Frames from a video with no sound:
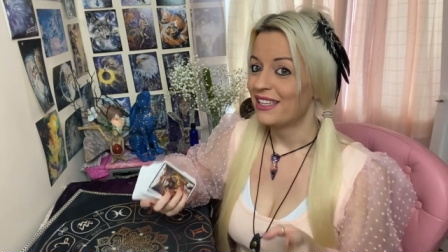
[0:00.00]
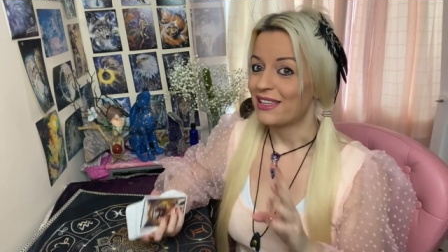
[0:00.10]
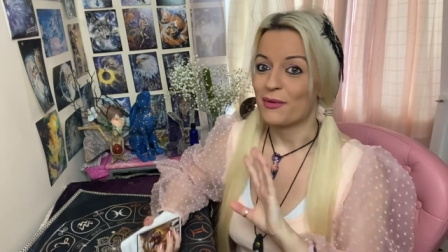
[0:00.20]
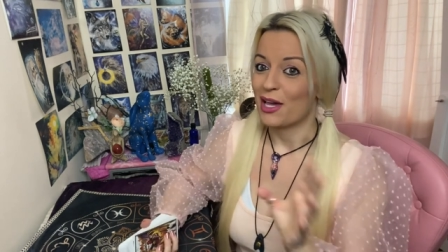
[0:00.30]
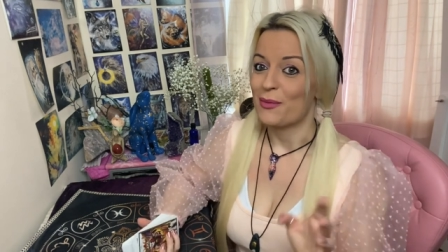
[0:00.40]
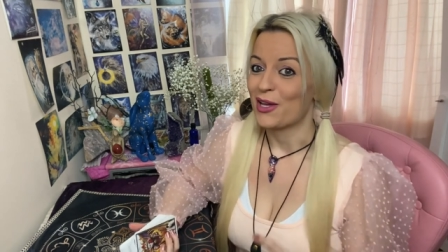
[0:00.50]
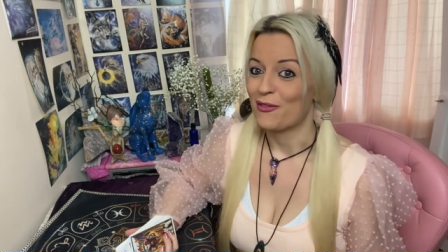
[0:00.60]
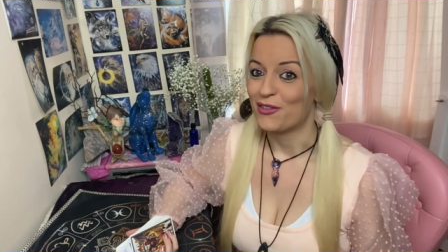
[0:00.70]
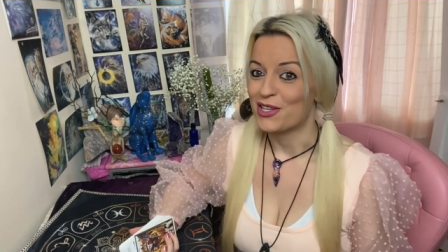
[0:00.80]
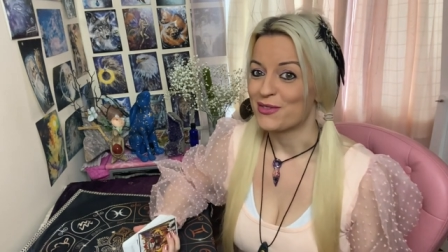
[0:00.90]
Then we get a bit
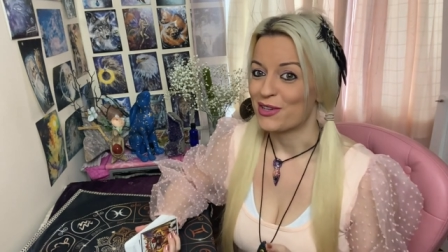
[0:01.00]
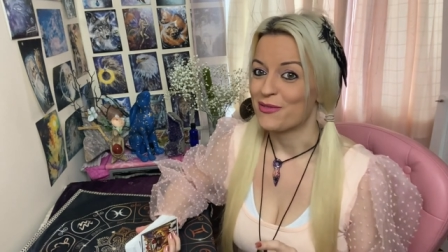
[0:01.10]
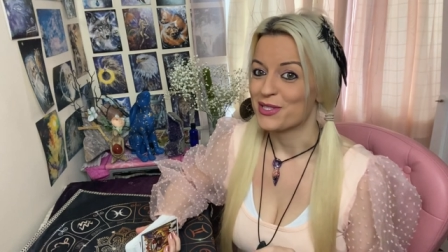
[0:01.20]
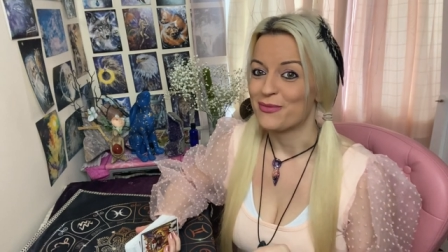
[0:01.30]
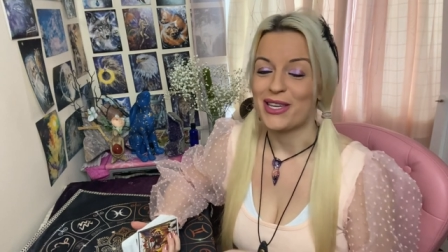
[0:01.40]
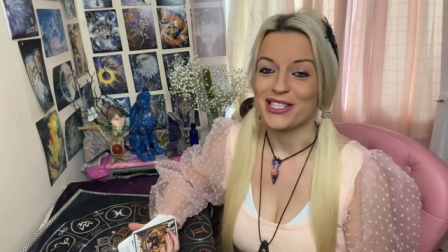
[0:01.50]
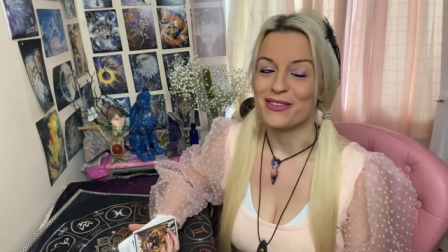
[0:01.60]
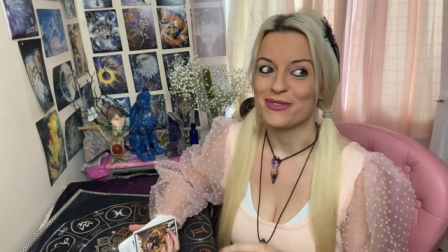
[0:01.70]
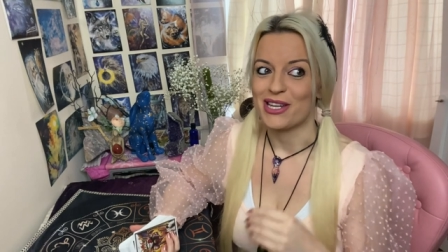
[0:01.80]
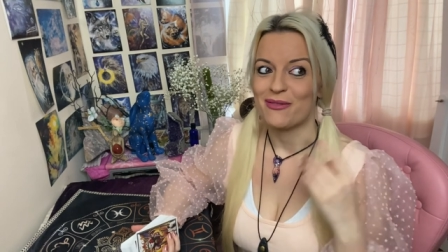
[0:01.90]
confused when it comes to
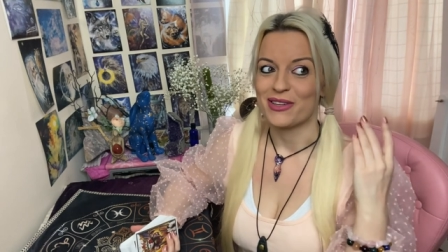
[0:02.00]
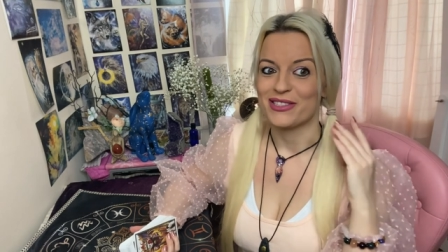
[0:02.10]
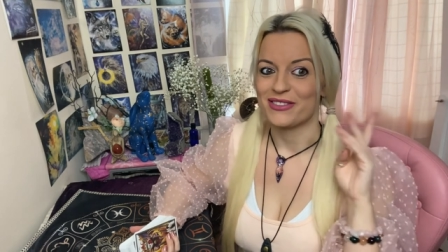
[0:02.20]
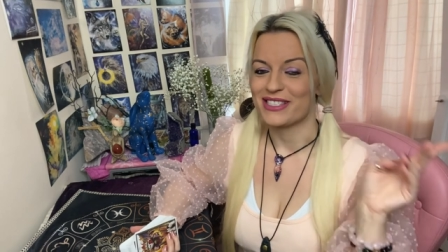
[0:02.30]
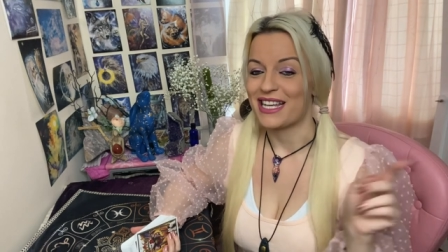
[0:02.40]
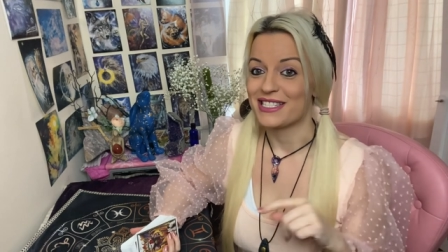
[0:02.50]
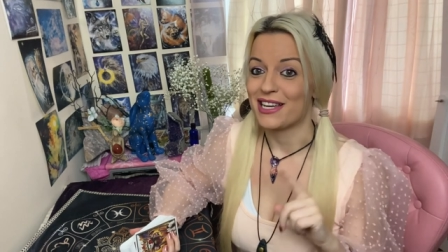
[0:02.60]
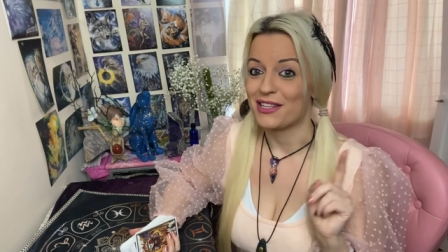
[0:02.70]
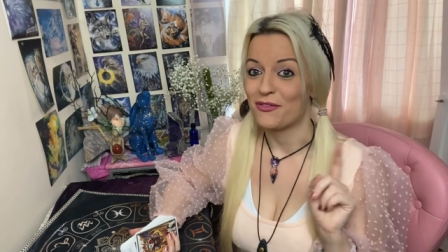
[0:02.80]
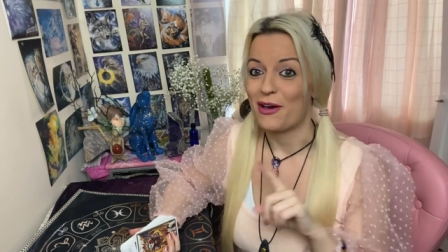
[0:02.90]
mediumship, because on dad's
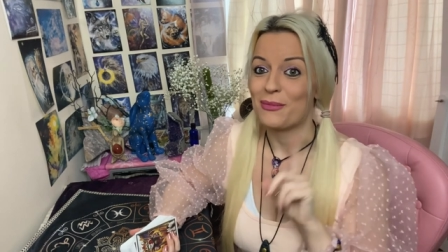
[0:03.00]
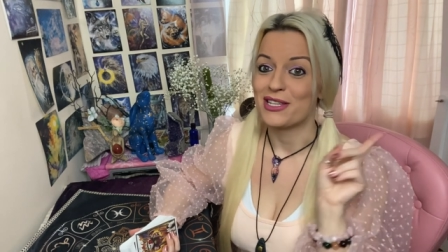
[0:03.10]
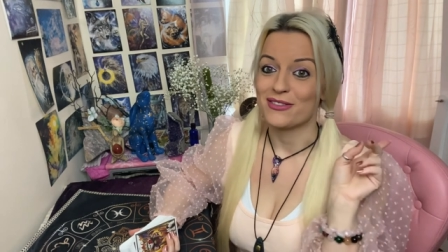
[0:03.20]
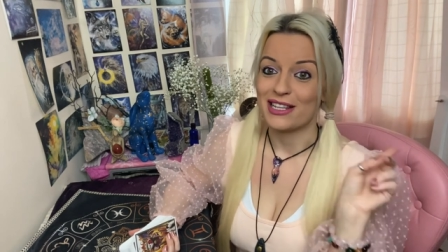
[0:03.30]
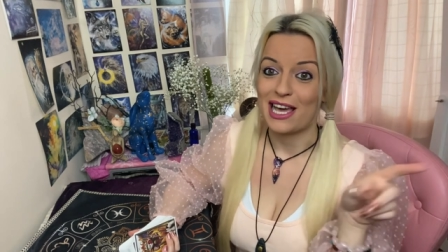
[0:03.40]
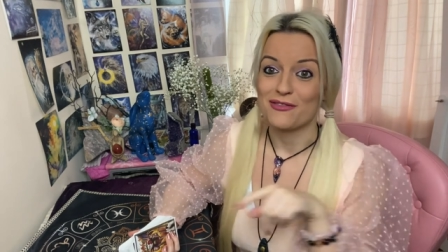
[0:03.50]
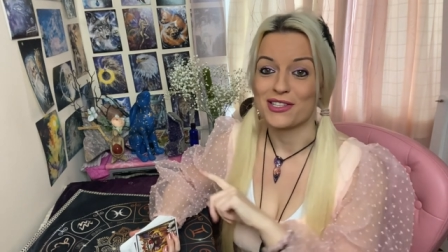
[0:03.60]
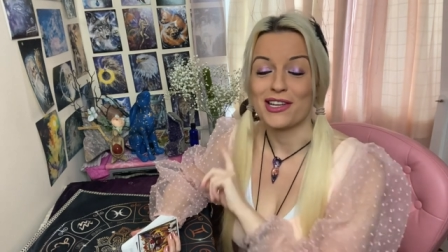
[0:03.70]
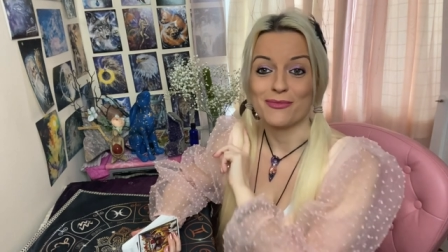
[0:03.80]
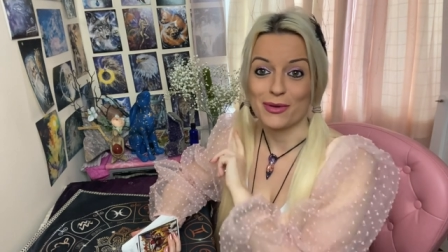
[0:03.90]
side of the family it's on the left
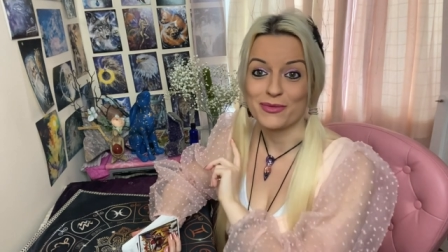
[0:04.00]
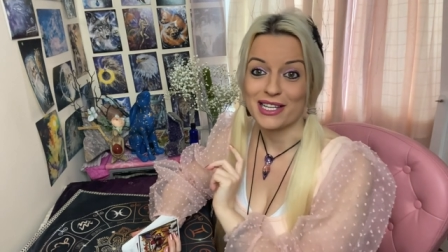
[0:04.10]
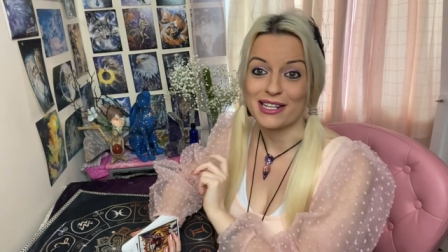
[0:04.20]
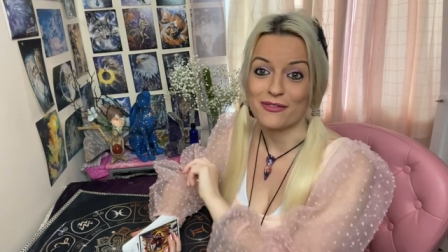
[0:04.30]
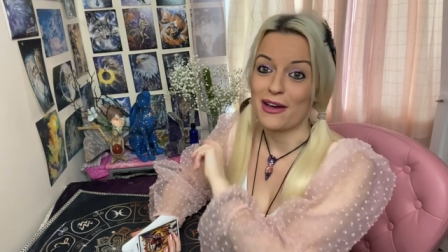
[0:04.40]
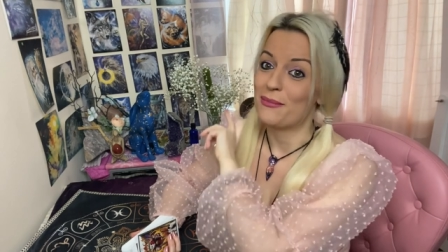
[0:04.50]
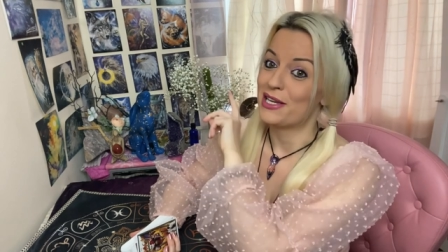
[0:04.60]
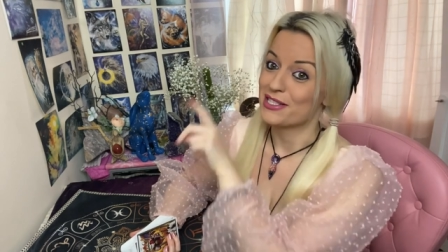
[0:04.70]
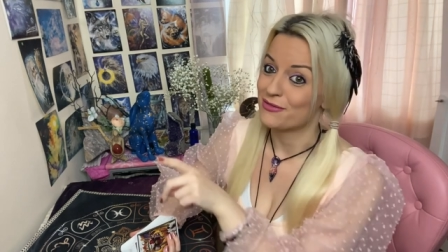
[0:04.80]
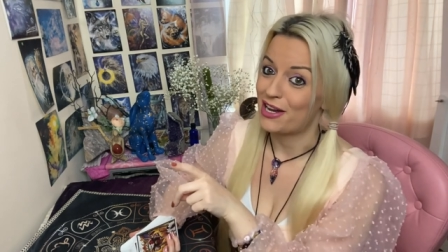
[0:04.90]
side, and mum's side of the family
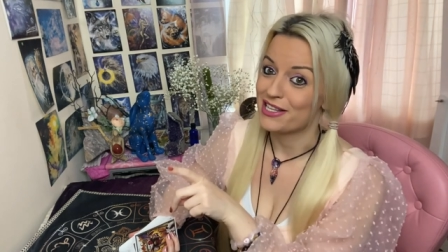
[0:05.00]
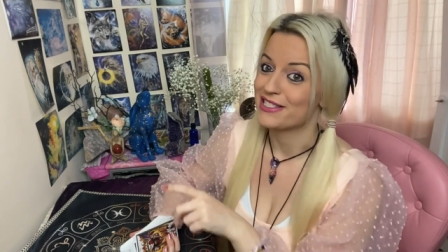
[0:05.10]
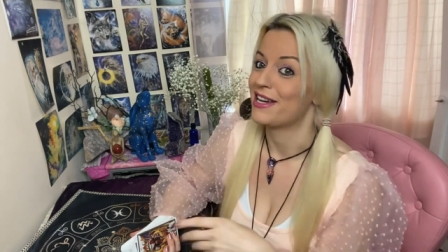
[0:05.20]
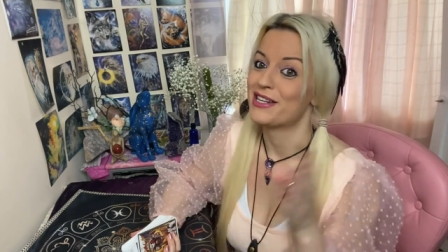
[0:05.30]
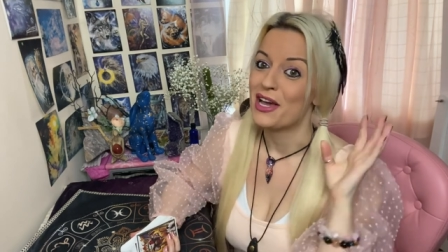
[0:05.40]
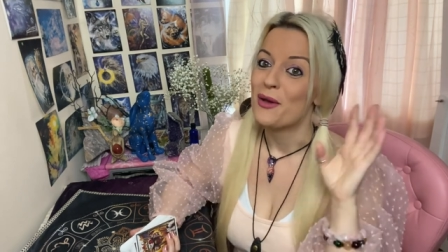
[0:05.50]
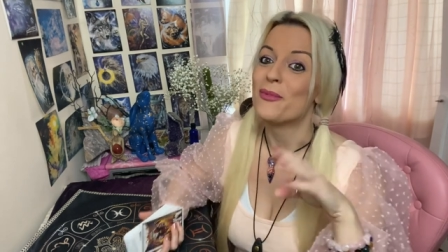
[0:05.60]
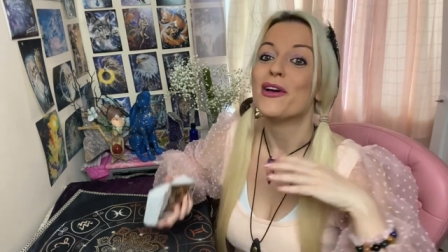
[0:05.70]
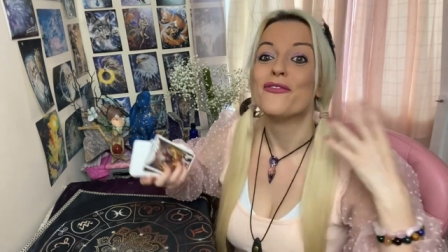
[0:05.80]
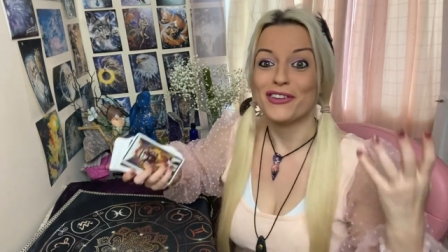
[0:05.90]
it's the right side.
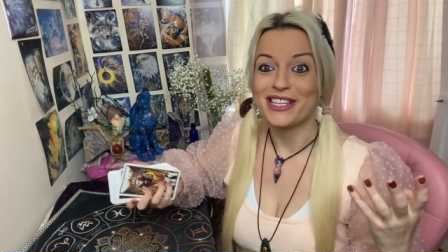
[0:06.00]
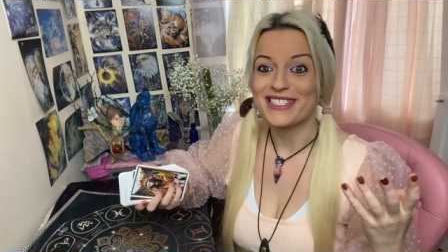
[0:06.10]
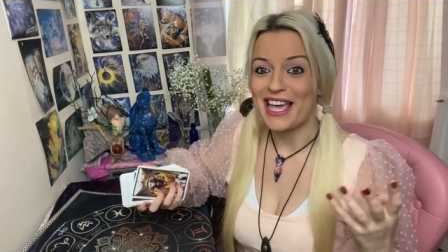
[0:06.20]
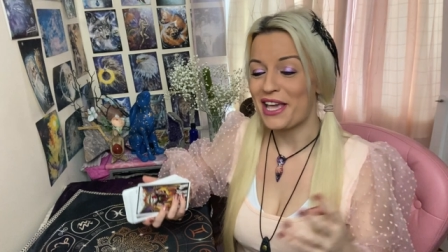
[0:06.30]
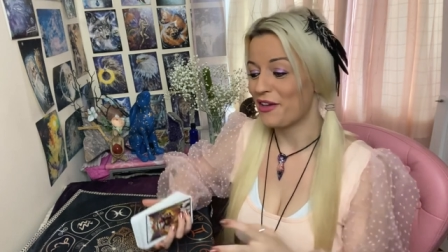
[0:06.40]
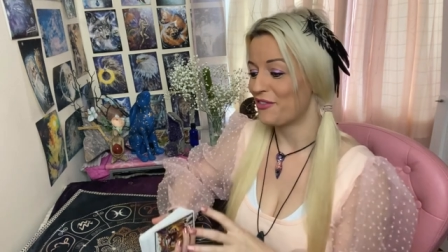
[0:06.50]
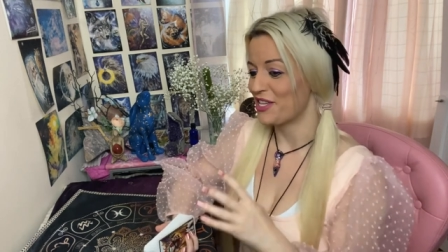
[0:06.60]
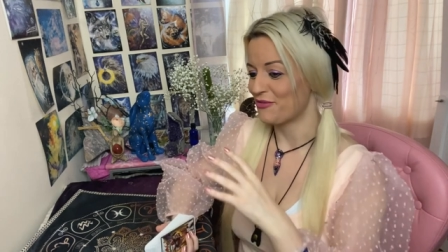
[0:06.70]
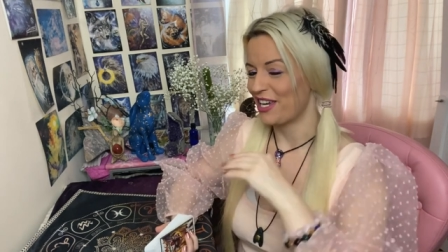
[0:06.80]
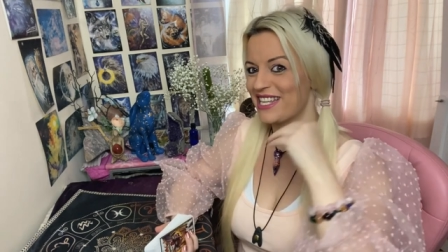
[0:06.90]
But for the sake of
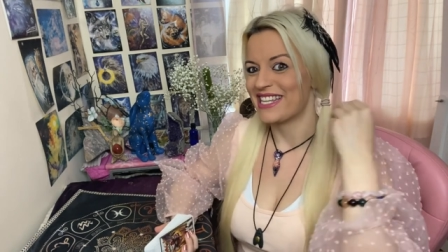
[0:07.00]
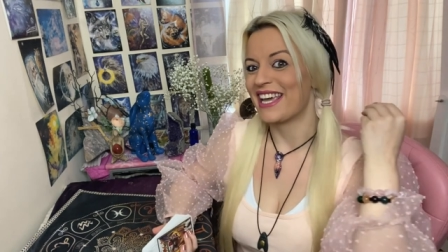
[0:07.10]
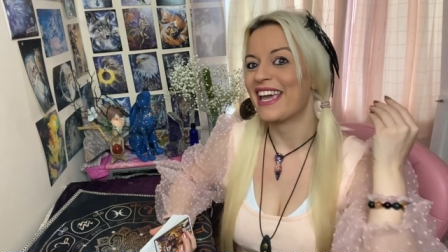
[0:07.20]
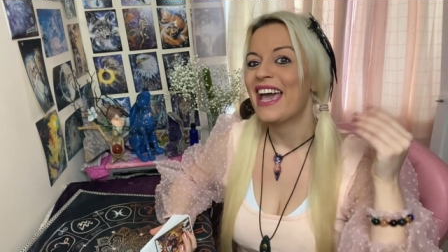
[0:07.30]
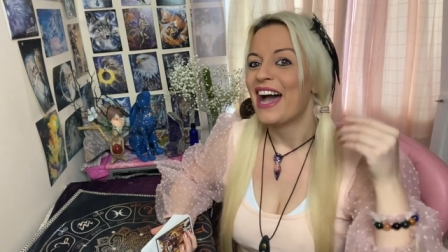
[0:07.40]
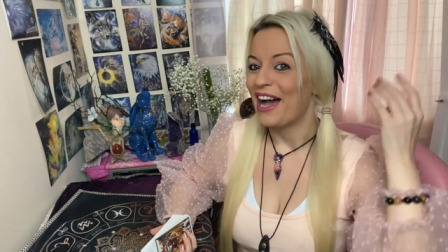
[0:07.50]
this reading,